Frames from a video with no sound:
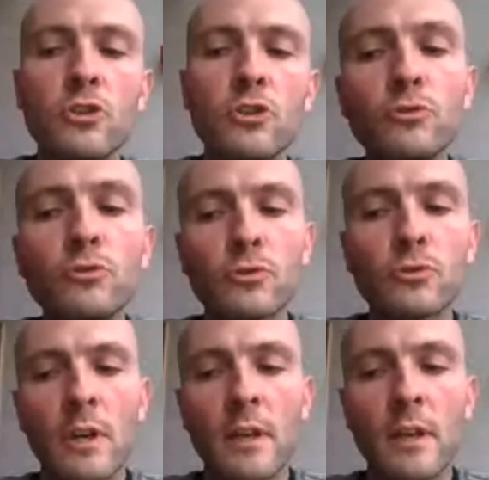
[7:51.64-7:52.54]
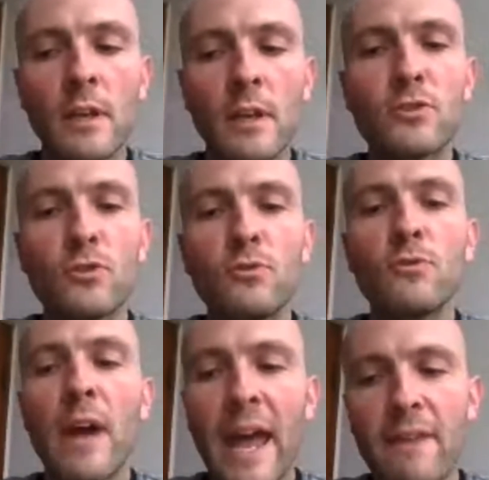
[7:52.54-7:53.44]
Choose
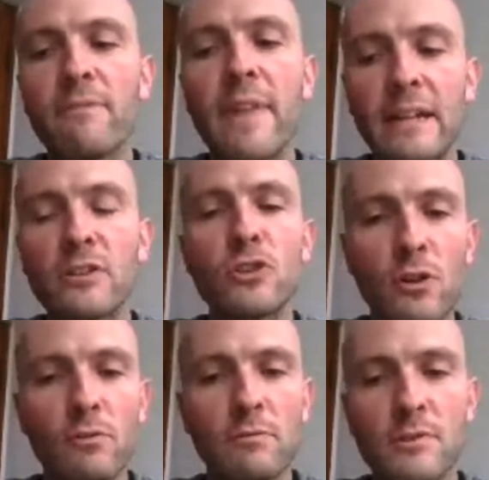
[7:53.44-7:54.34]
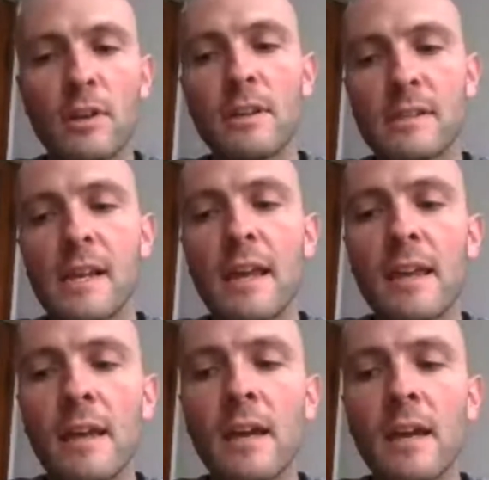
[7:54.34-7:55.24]
to have that shown. So
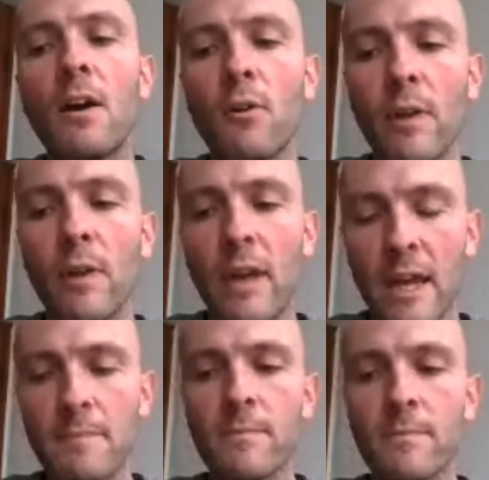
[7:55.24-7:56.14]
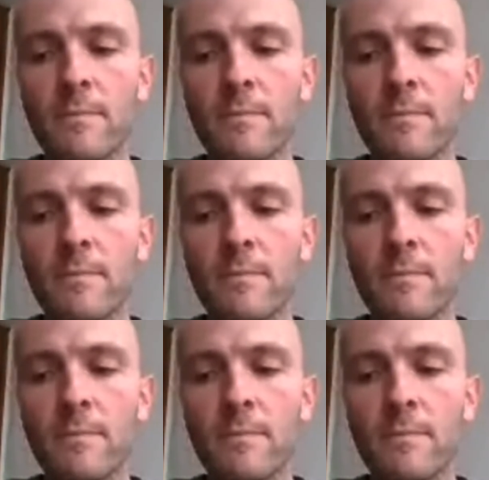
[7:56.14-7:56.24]
say, okay,